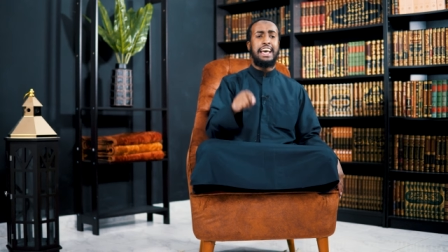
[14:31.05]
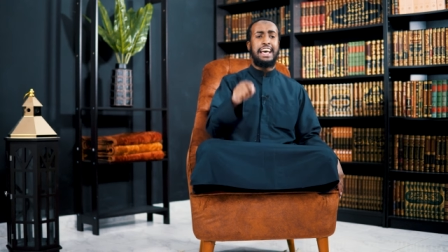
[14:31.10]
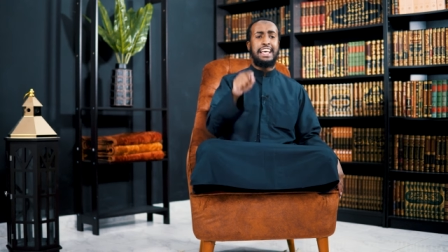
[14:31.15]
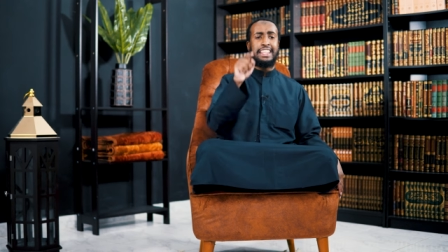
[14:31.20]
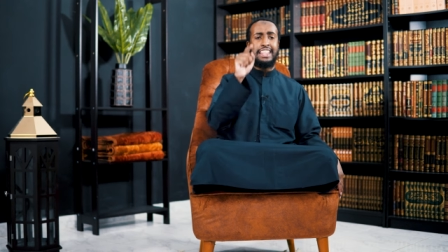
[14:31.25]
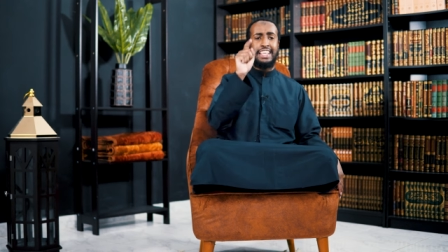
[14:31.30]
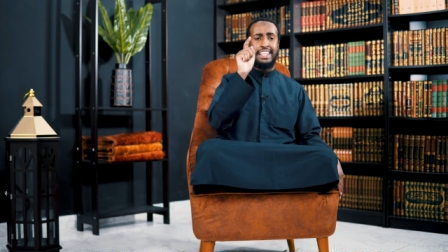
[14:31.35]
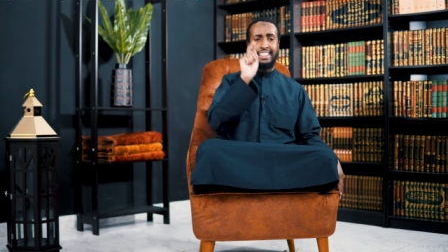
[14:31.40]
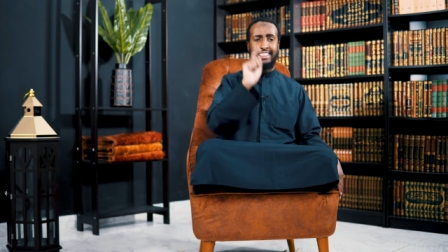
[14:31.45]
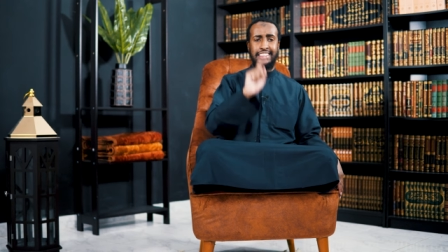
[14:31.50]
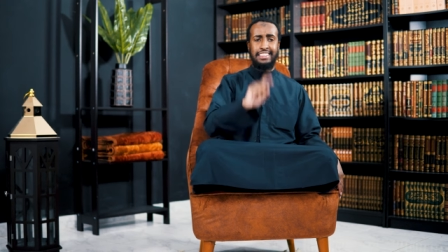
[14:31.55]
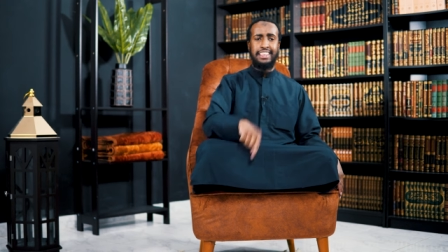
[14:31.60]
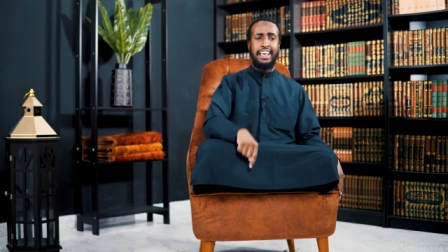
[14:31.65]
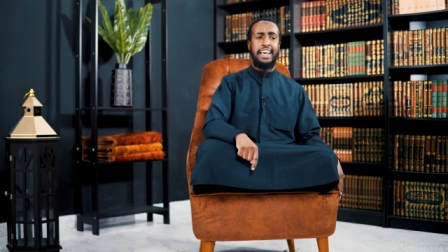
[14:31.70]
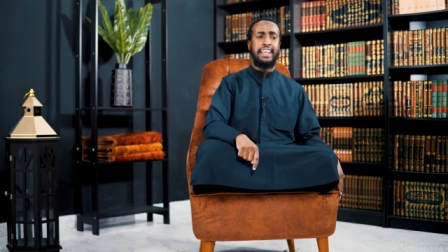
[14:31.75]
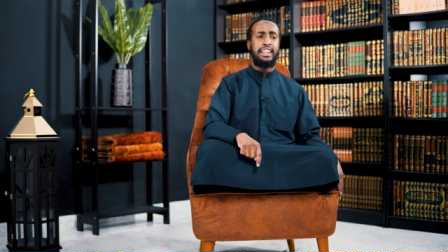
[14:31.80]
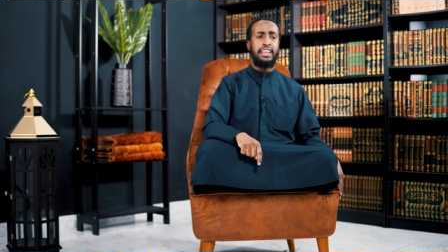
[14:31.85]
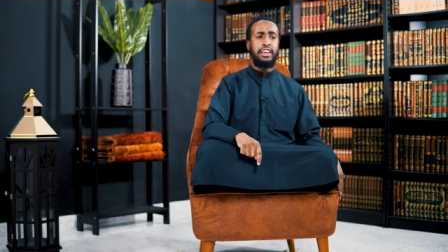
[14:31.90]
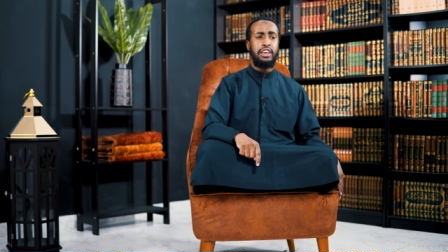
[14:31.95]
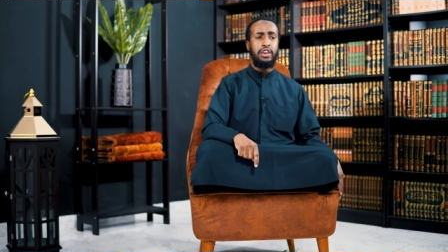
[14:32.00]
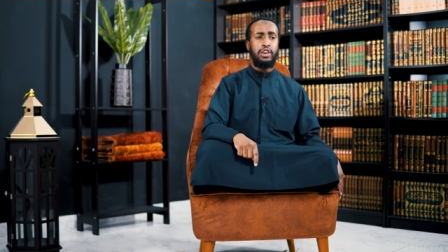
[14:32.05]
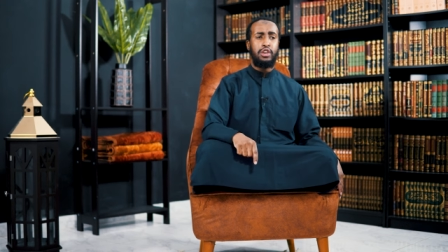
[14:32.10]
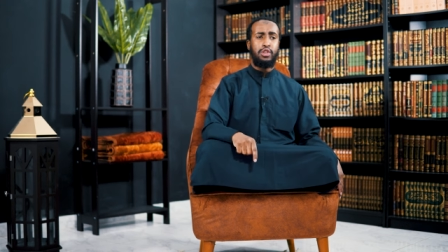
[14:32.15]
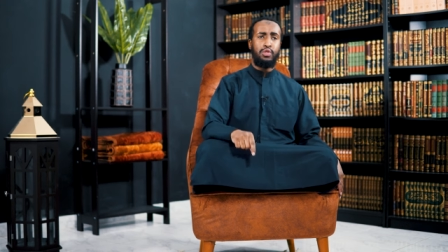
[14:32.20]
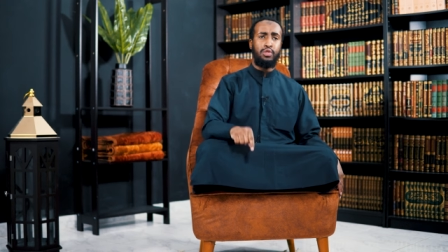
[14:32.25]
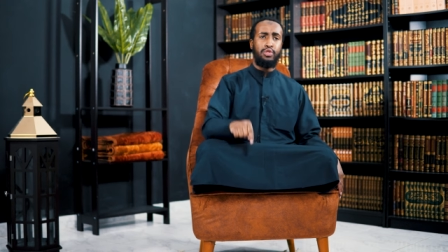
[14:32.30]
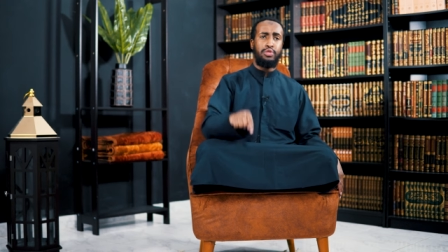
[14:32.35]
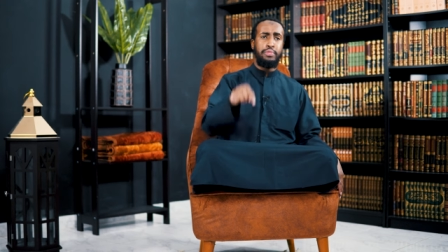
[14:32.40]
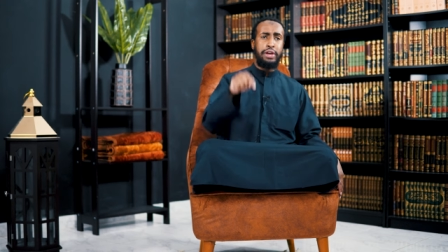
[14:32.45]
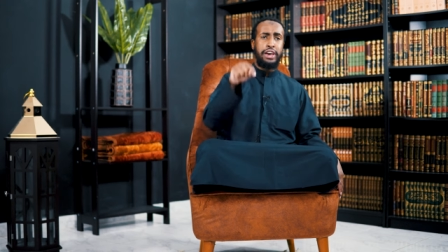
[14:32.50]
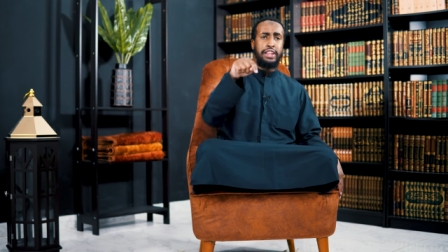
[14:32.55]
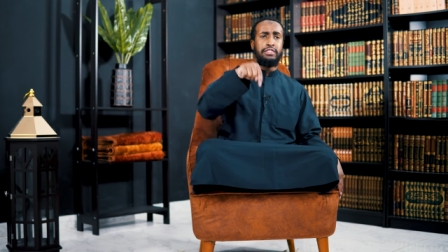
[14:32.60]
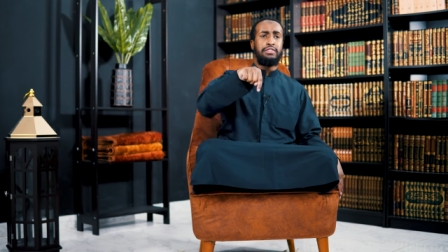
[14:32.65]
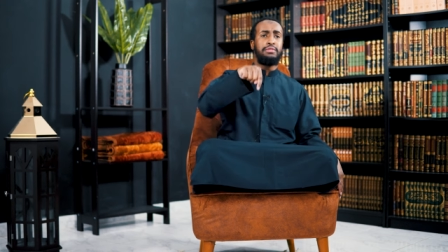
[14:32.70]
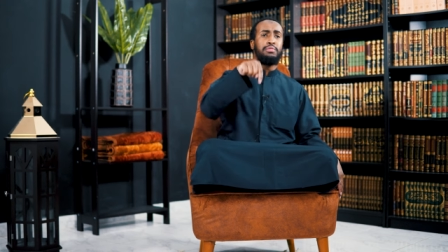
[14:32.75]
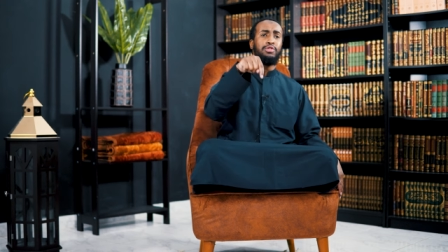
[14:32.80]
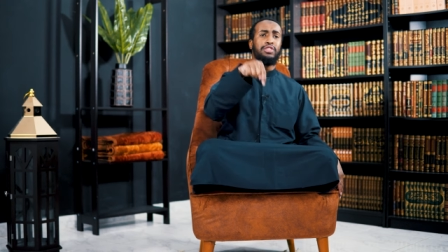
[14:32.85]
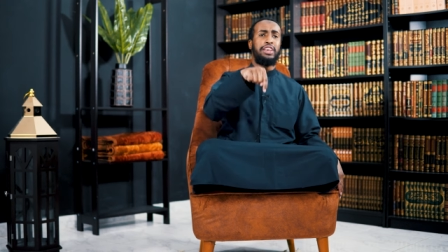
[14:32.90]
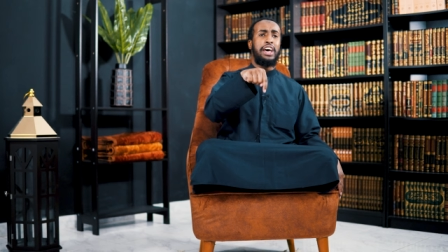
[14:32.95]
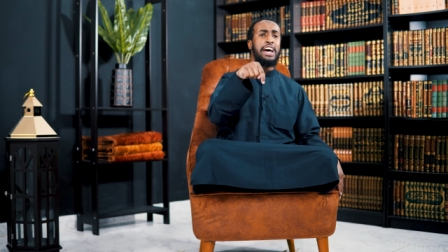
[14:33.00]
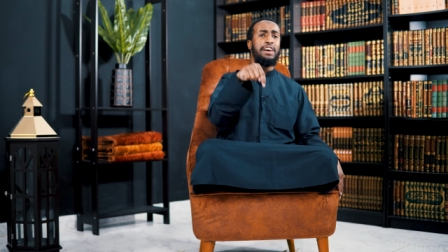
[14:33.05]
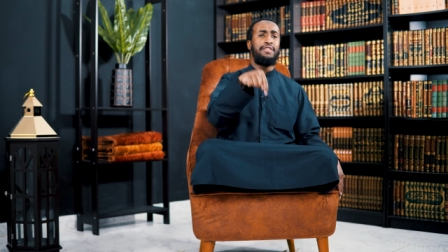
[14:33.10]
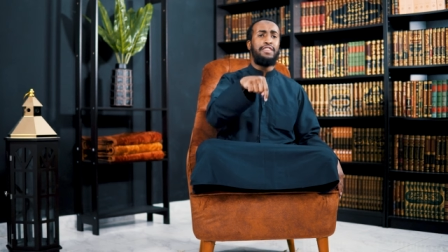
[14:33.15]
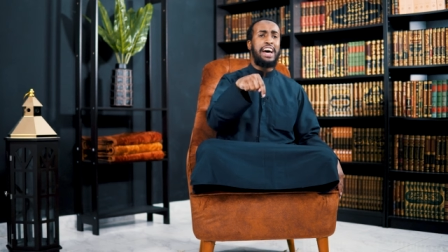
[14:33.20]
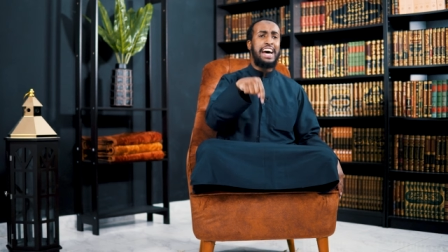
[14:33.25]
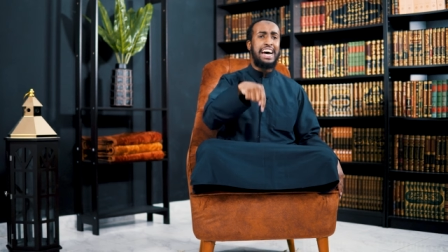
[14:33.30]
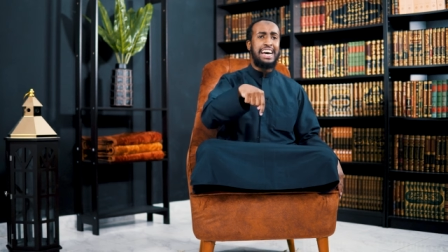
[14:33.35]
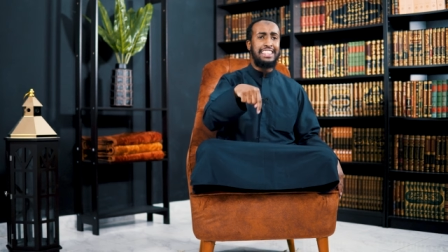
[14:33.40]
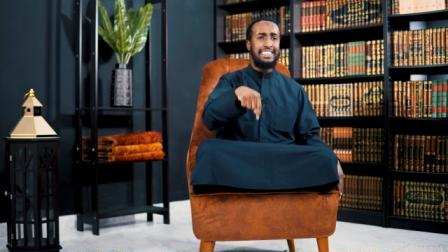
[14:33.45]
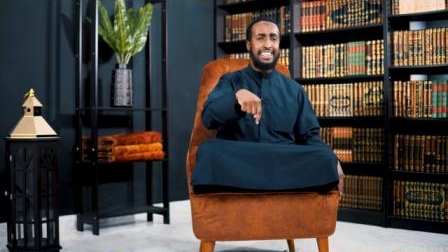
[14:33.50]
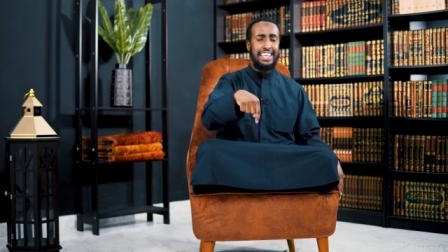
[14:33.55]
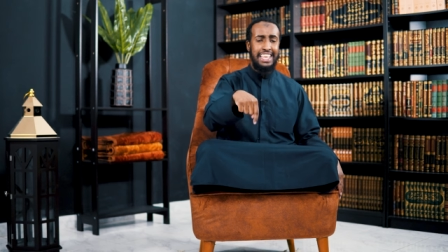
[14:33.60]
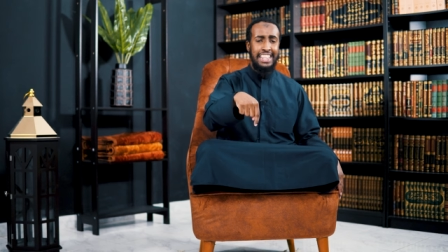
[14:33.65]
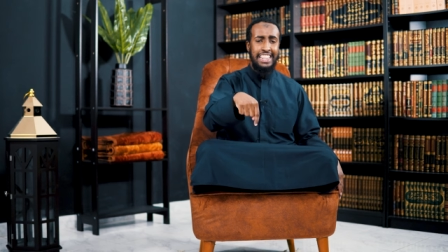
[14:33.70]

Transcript: and then said Uthman's Mus'haf has